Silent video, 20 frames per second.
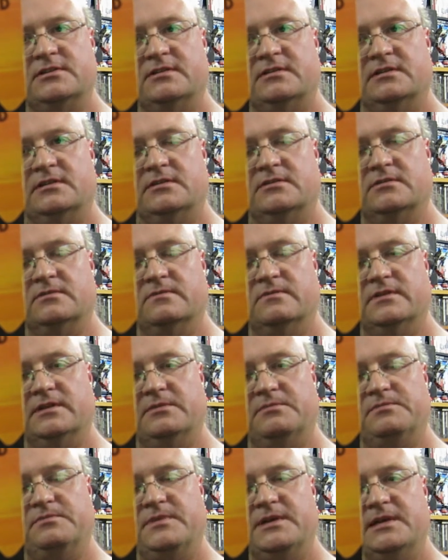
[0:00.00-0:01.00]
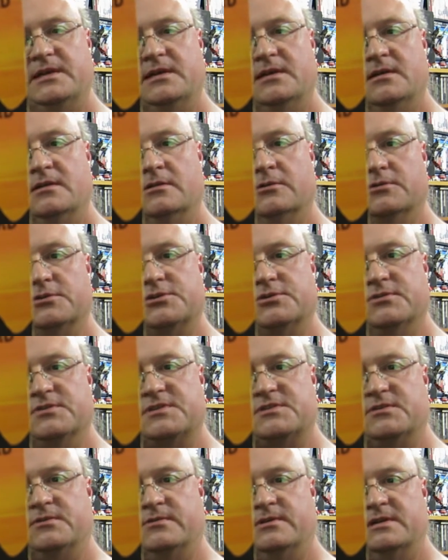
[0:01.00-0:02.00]
I think, of little short
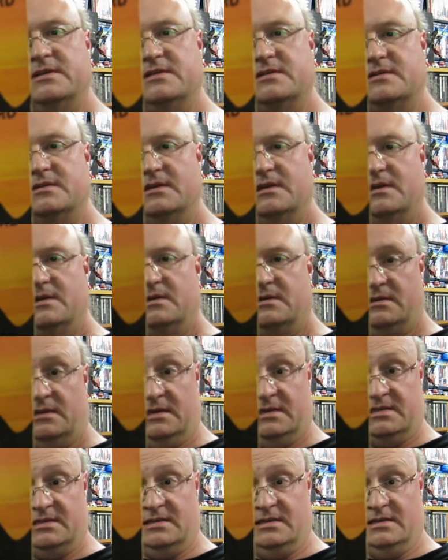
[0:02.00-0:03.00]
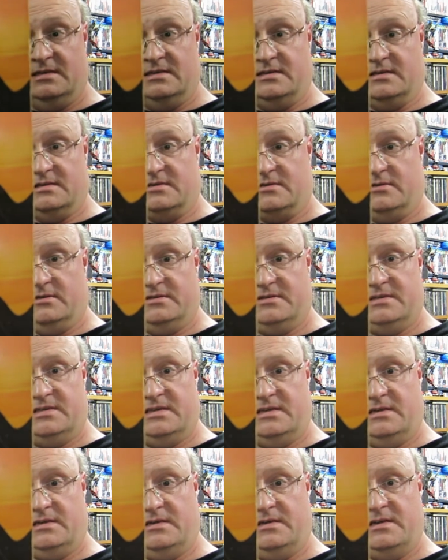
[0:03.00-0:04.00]
stories. Yes, it is. It's got
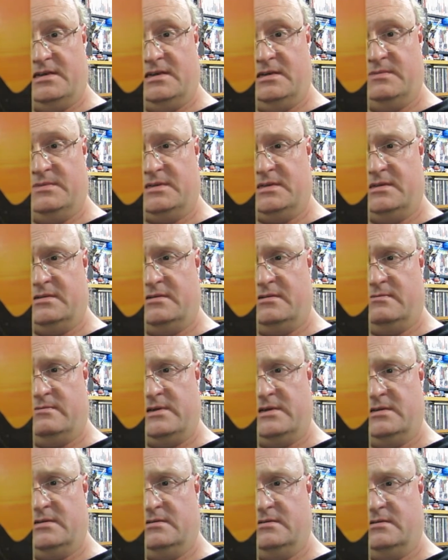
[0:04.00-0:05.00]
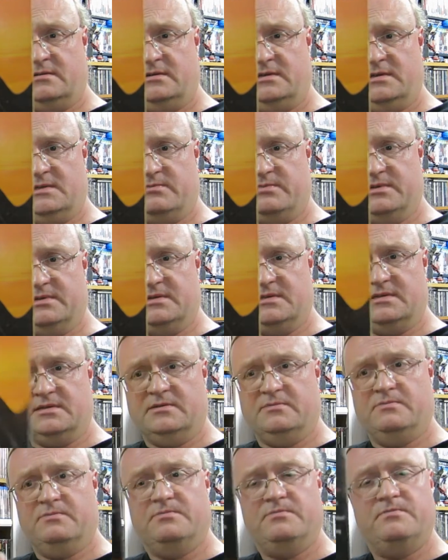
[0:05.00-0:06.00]
names I don't recognise, but
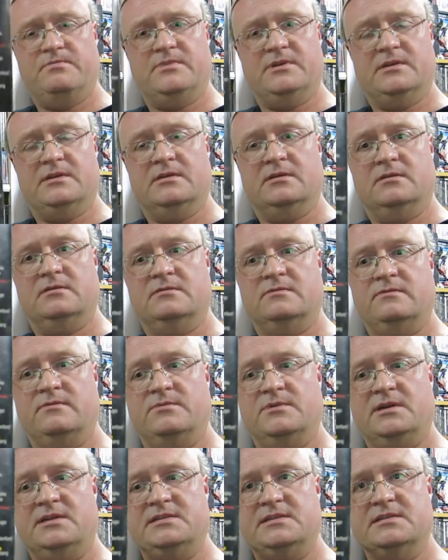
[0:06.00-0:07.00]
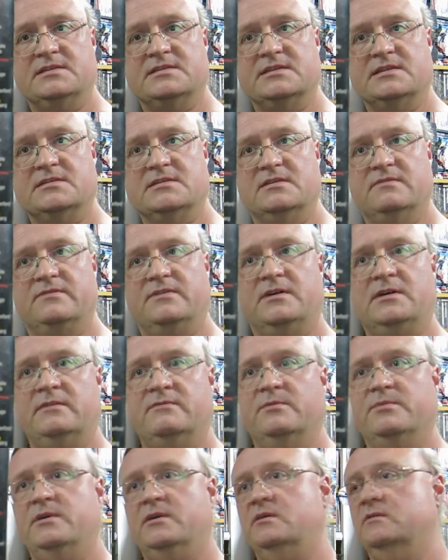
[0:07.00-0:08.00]
there you go. It's from 1965,
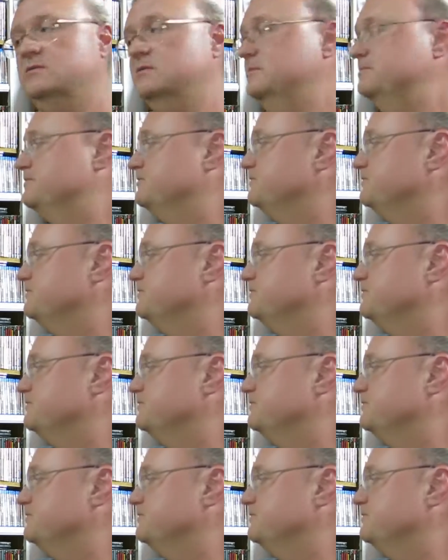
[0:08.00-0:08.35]
apparently.